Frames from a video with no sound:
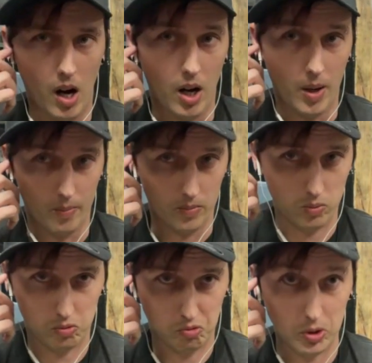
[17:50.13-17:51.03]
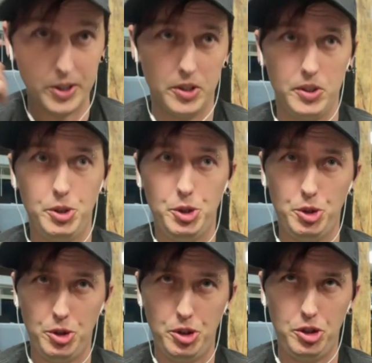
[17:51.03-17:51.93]
Um,
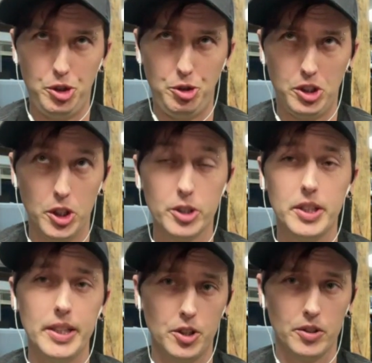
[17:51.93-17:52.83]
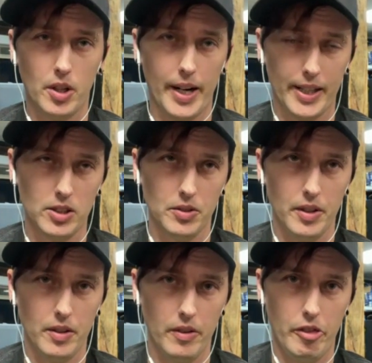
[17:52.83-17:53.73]
which your t-shirts are
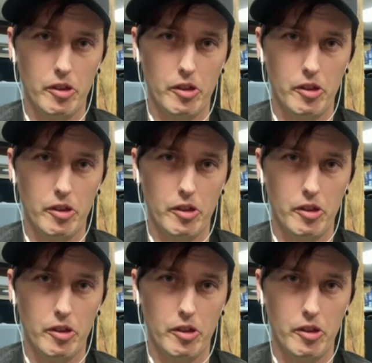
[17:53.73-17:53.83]
actually